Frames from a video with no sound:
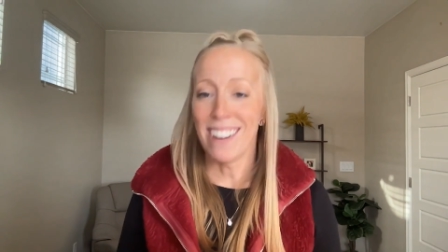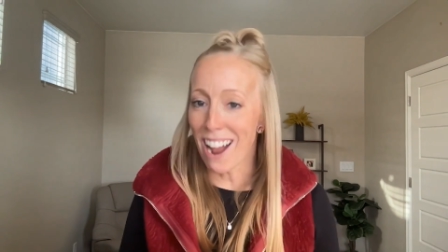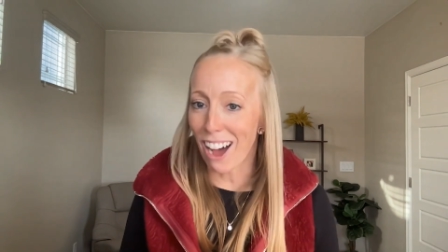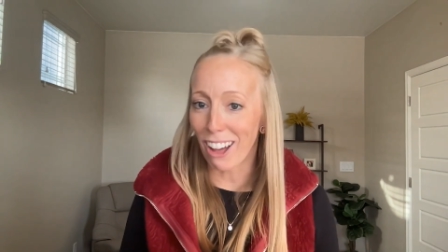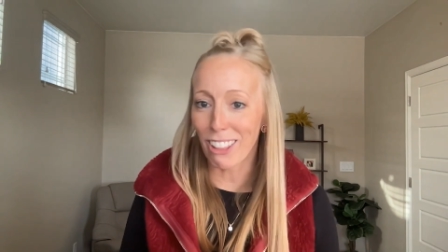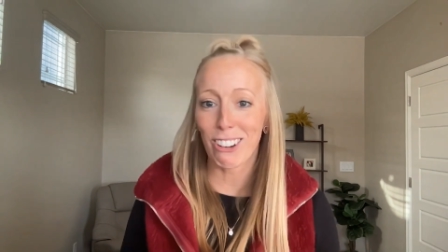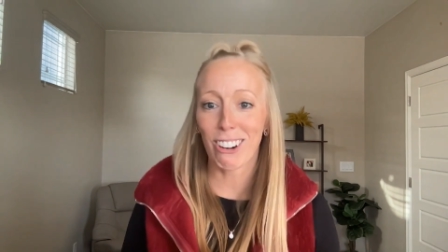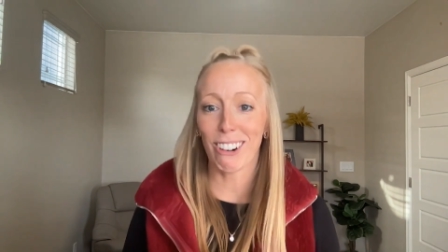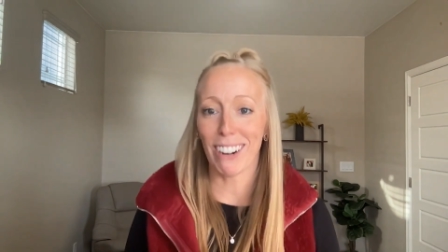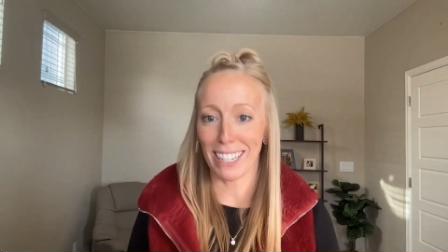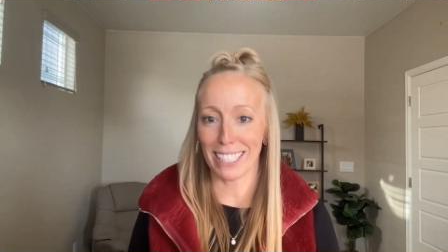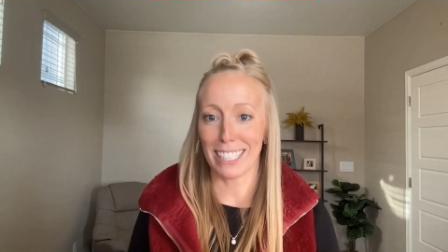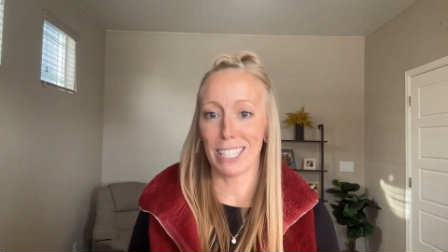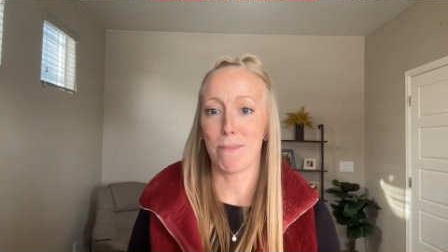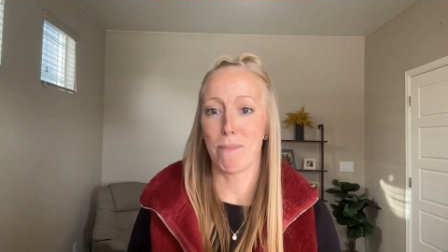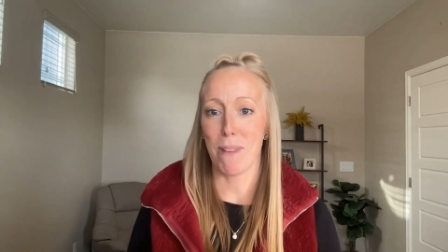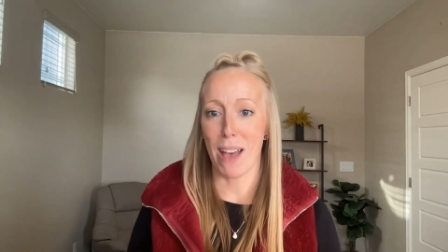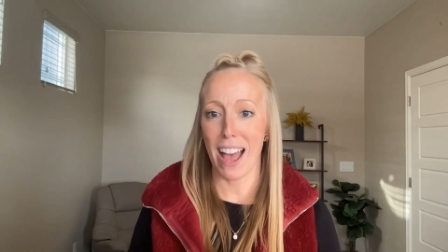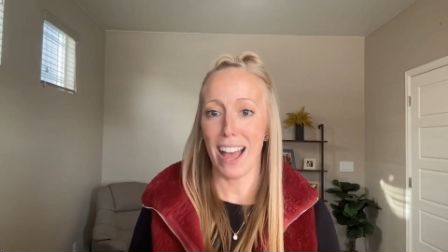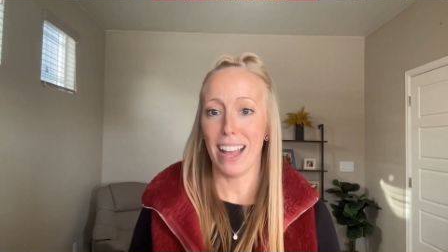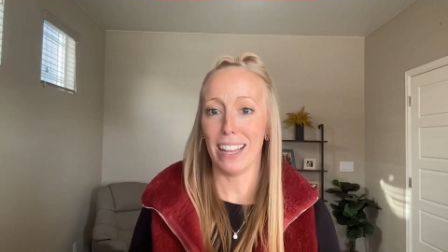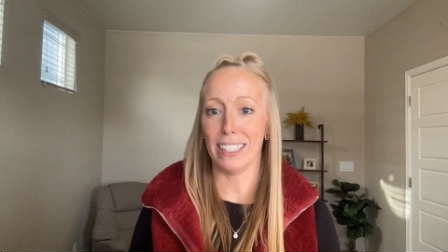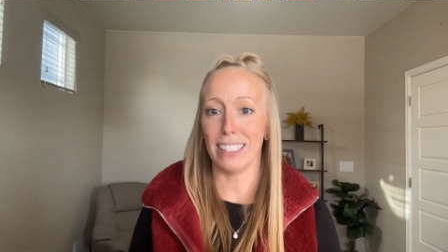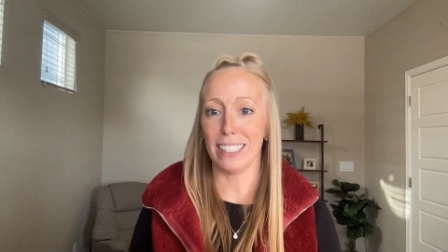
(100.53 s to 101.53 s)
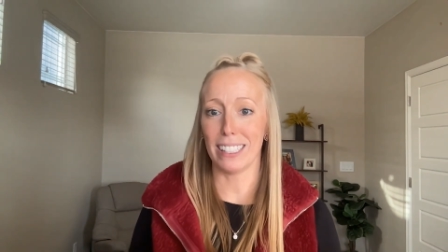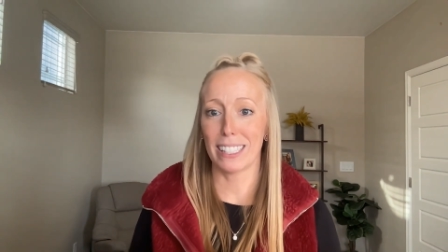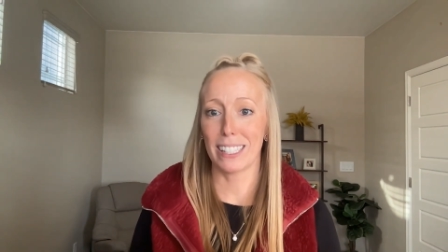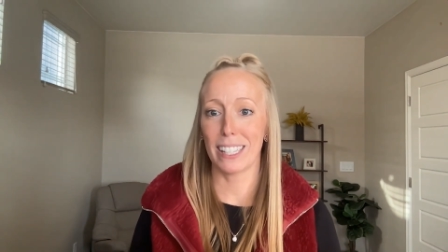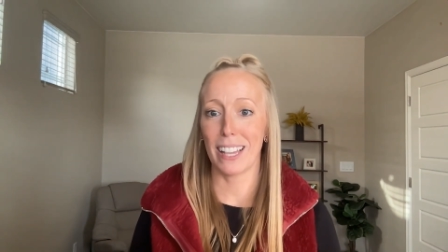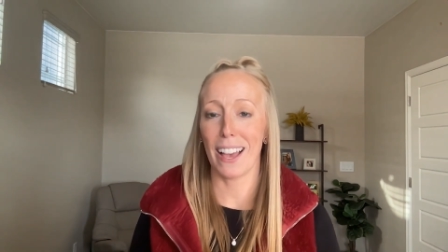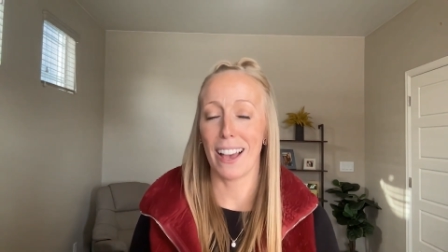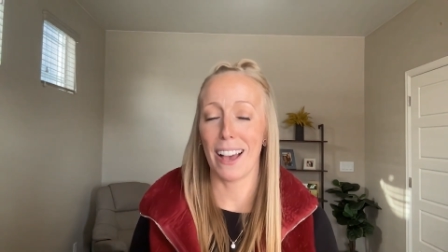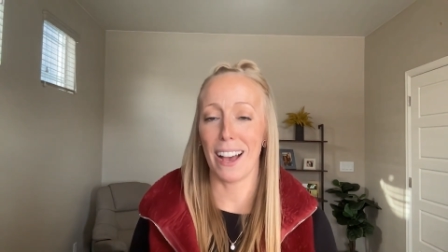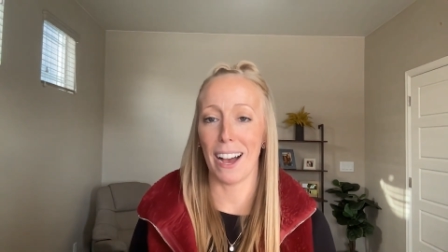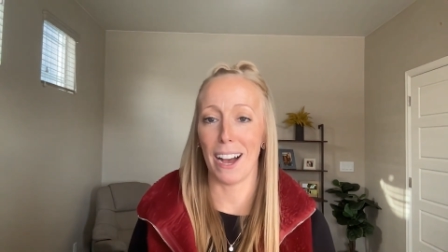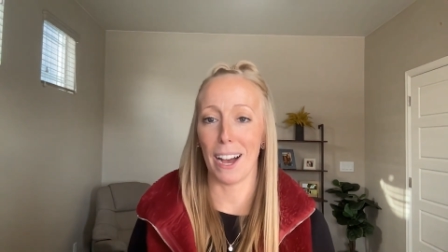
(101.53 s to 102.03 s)
another, it
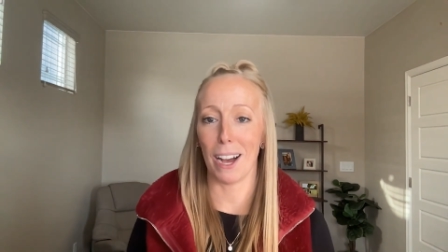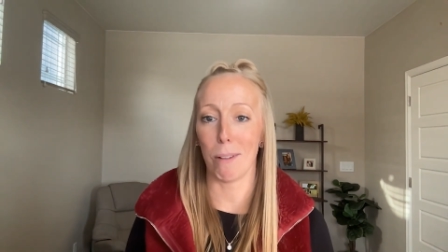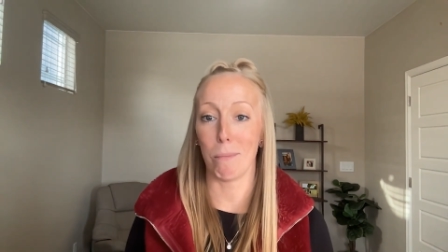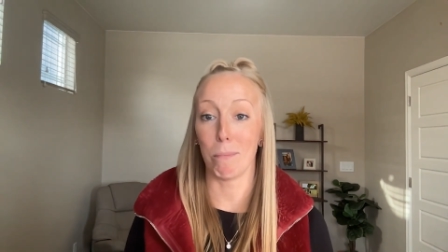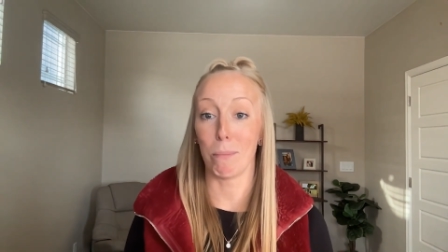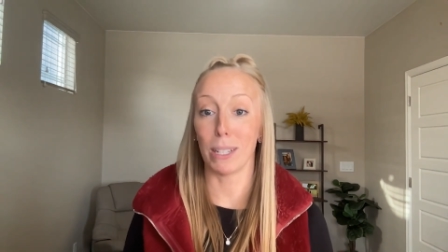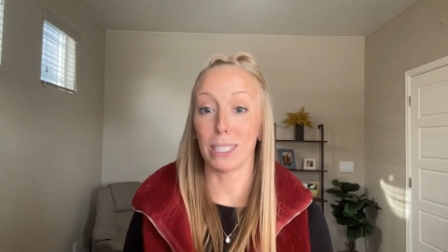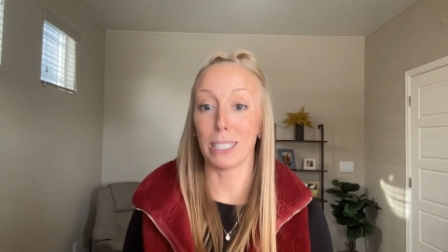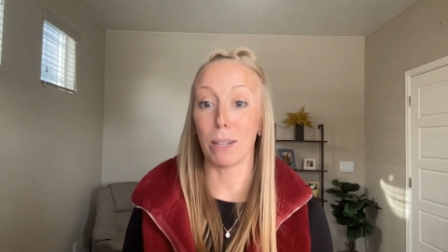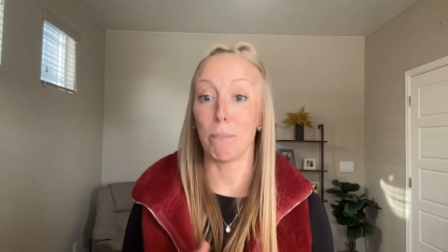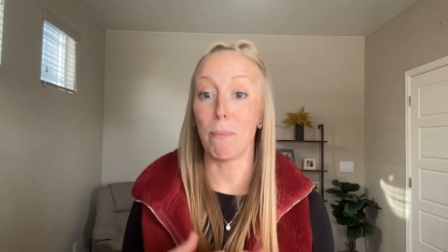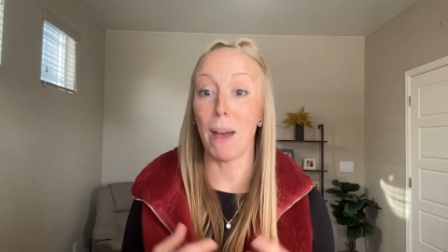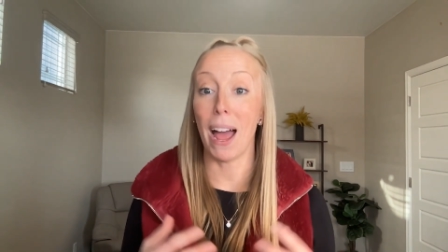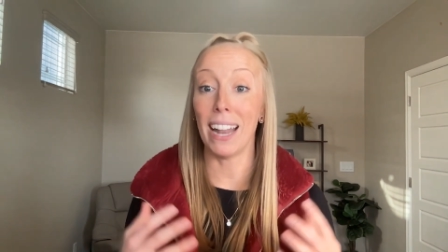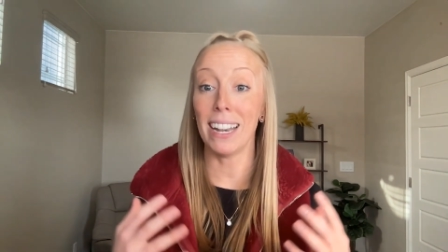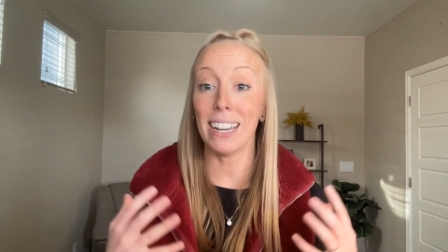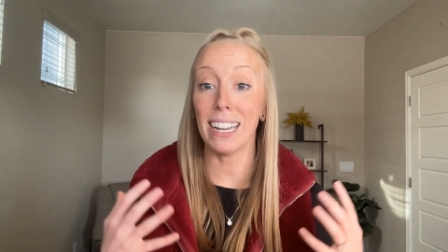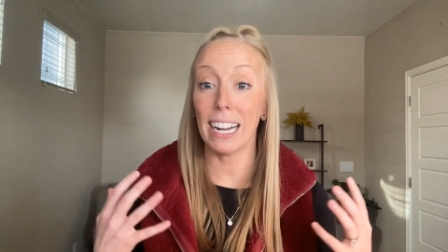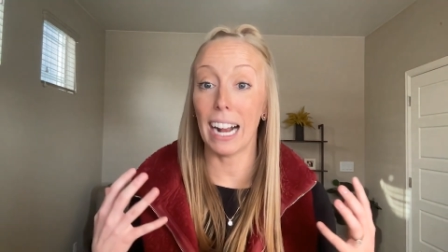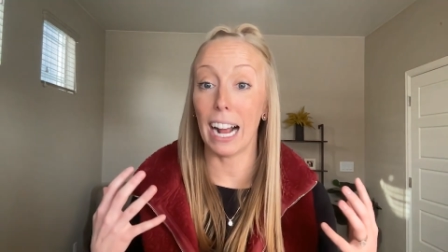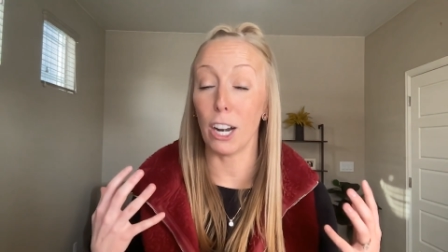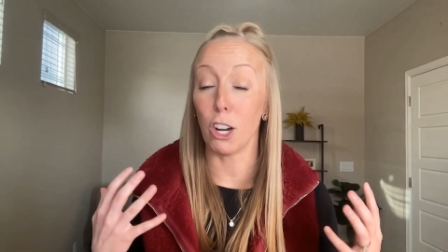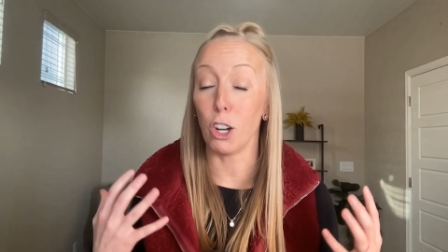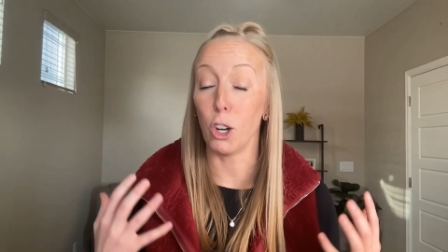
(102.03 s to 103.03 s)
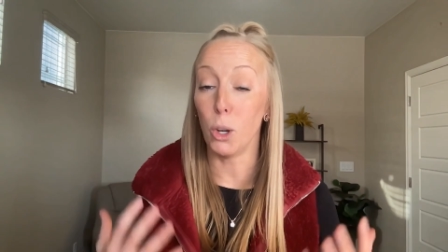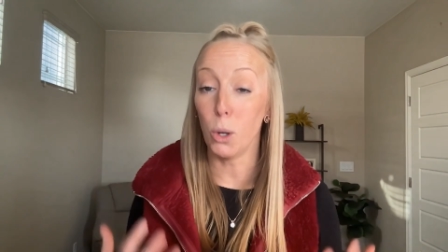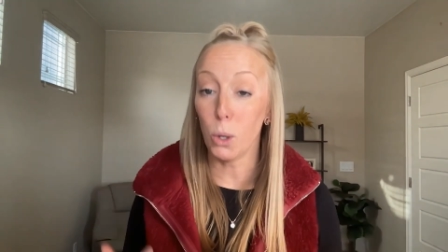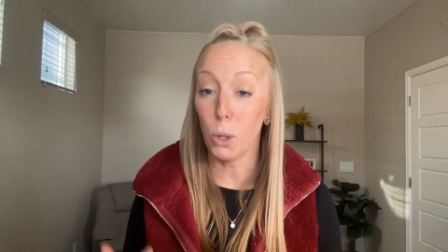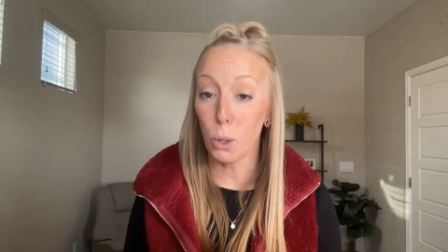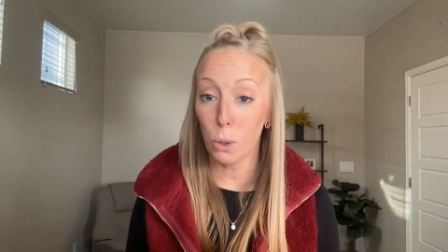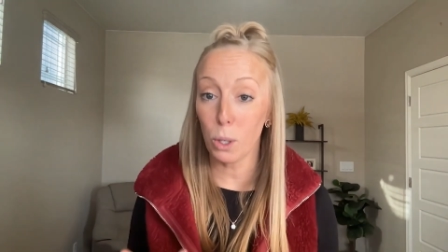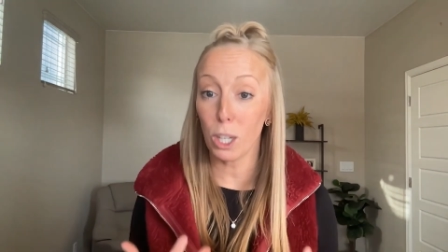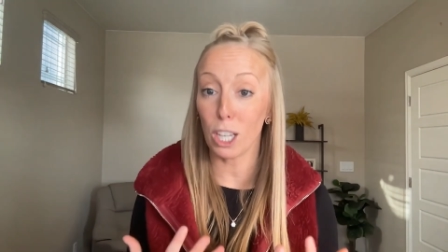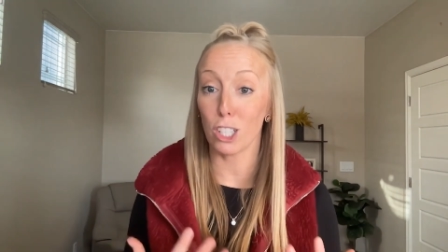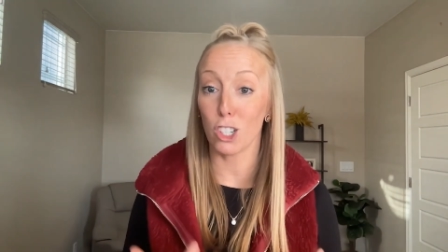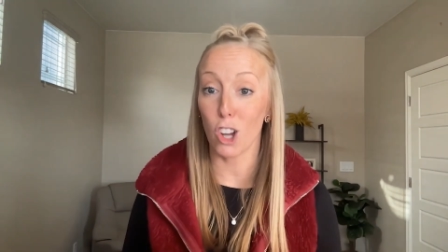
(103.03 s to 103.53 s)
depends, um, but depending on
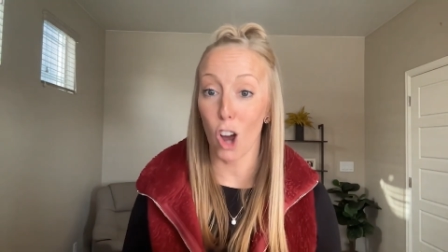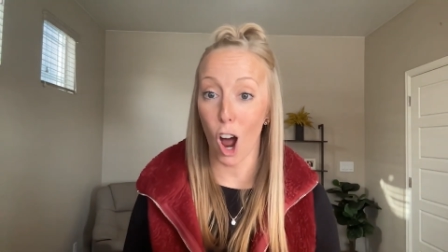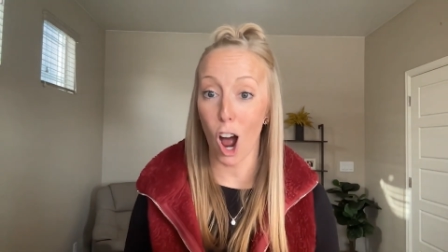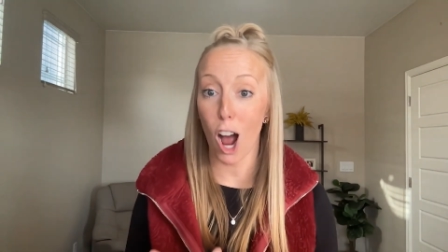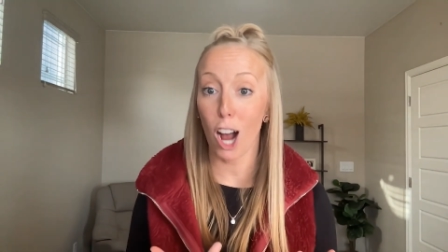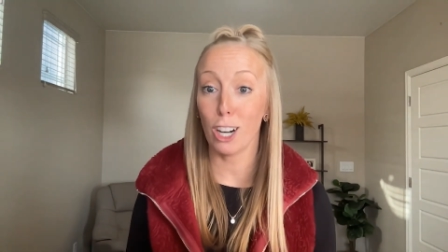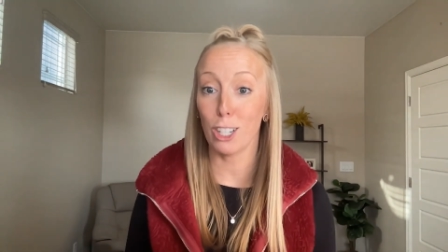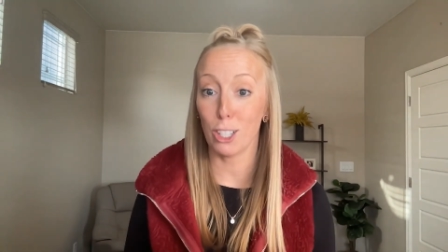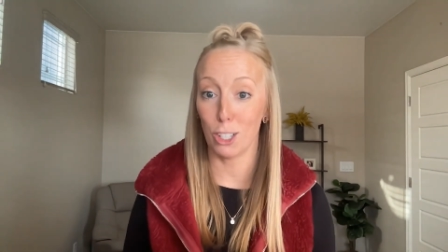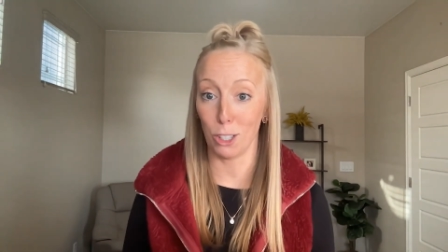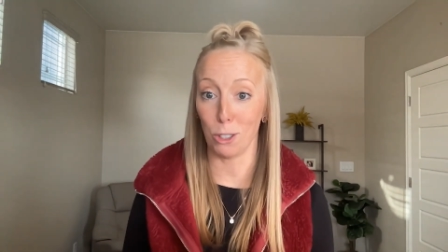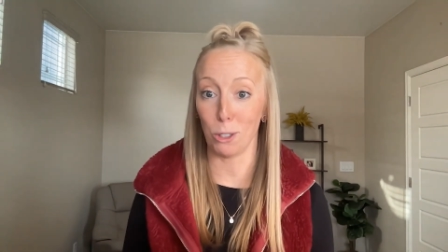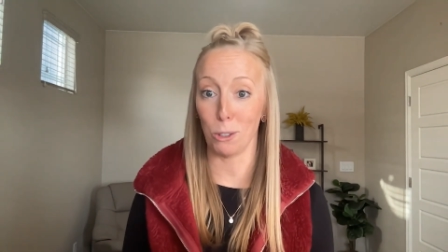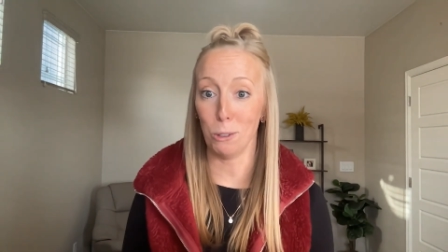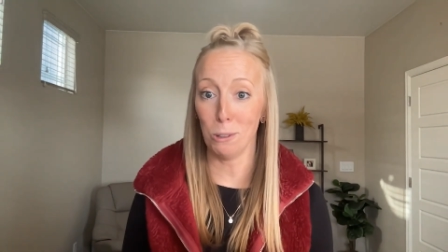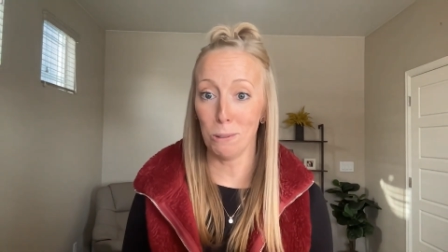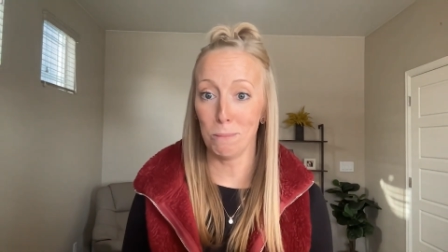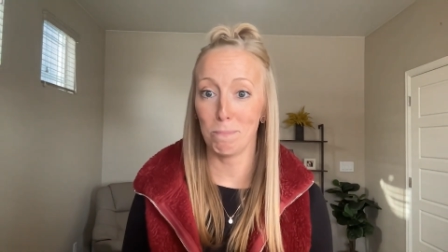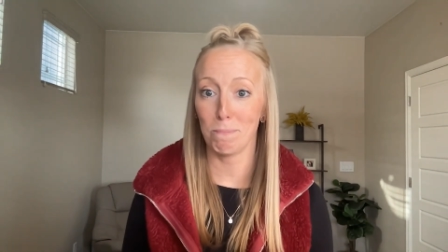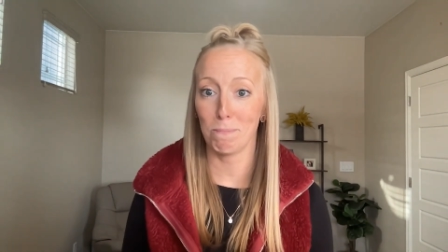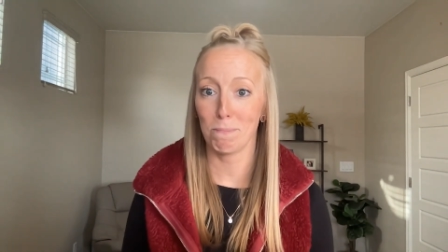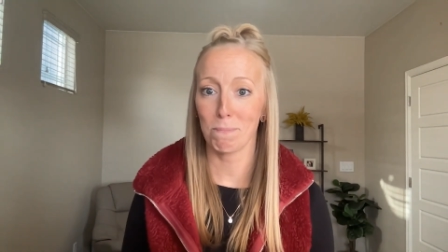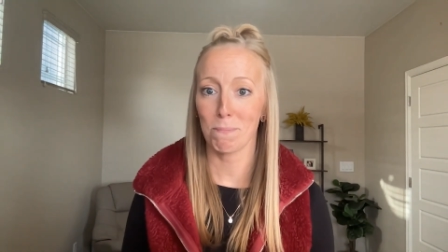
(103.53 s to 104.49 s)
who you talk to,